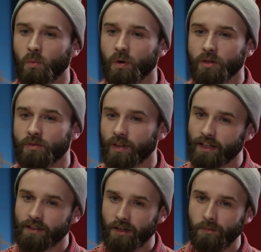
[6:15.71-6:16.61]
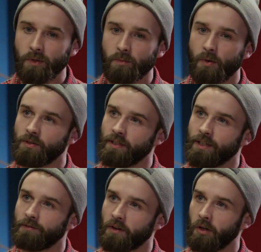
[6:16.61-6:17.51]
What do you think is going to be the most
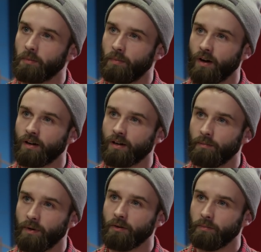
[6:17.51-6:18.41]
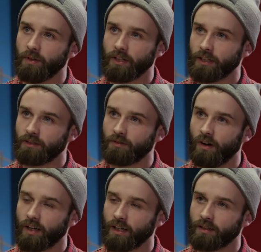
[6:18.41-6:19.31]
difficult part about building this
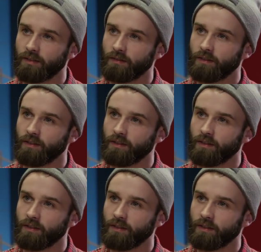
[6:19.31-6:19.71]
rocket?